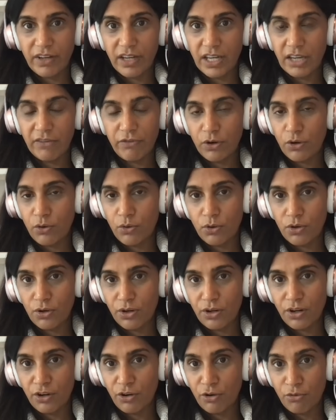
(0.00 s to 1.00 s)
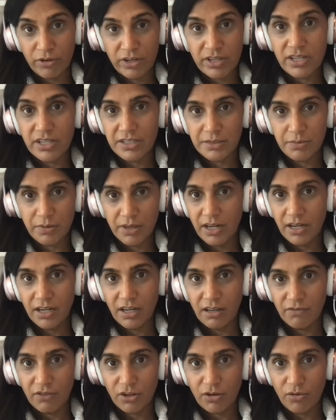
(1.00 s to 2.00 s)
if a court agrees with
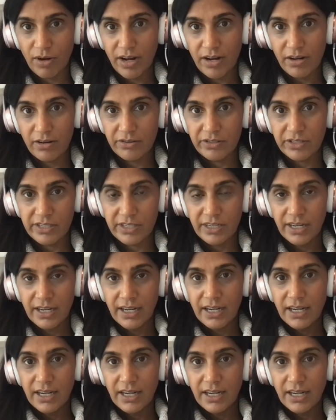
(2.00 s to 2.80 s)
any of the grounds.